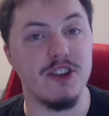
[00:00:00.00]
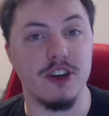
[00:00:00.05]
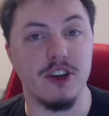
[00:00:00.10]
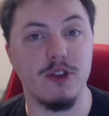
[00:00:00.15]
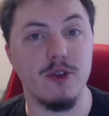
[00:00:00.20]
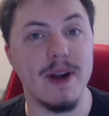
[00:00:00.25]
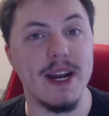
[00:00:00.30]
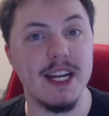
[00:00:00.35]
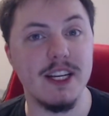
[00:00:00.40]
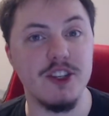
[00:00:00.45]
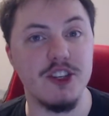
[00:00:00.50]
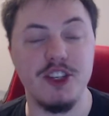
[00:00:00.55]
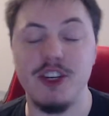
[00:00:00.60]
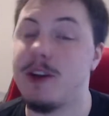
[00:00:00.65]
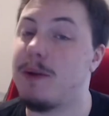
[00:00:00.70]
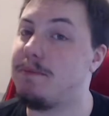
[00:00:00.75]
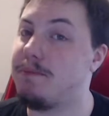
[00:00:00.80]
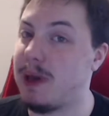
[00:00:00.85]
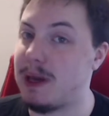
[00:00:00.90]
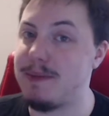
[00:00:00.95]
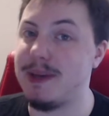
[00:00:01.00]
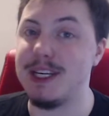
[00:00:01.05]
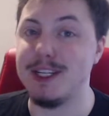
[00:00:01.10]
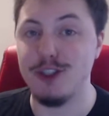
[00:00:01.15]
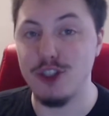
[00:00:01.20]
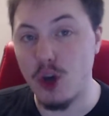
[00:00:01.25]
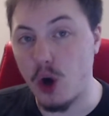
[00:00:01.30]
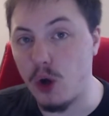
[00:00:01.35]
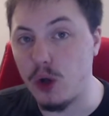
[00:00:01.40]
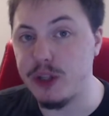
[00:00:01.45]
Grinch, Baby It's
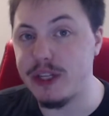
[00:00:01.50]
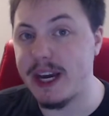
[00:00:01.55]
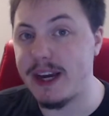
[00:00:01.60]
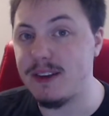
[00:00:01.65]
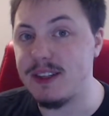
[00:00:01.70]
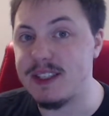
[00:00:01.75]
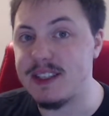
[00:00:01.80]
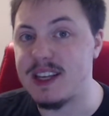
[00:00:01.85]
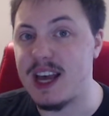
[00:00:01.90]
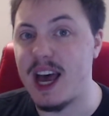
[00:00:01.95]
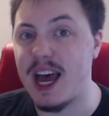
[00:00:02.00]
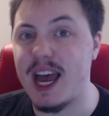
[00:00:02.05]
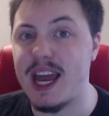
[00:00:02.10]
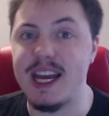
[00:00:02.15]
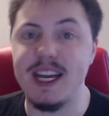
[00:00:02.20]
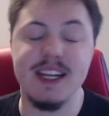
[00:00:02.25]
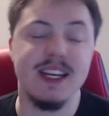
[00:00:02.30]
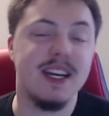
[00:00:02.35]
Cold Outside,